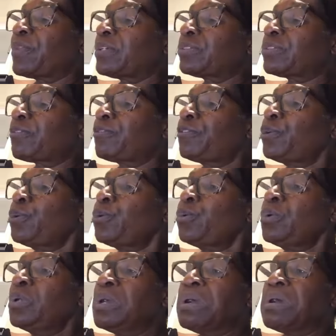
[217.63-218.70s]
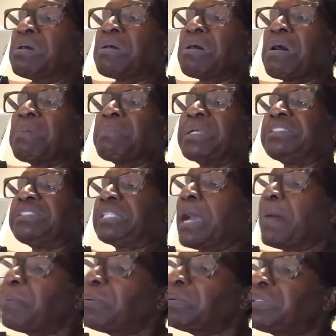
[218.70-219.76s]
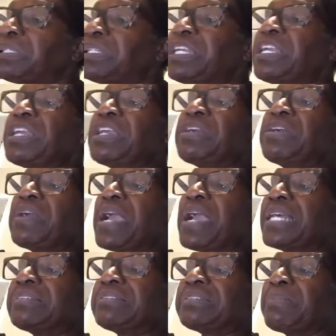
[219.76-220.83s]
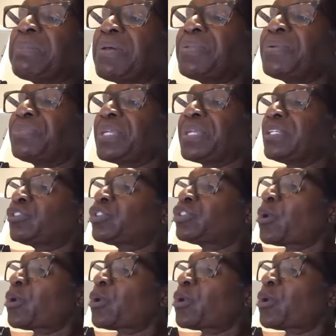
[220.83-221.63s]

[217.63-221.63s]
There's a few um, examples in here and some other things.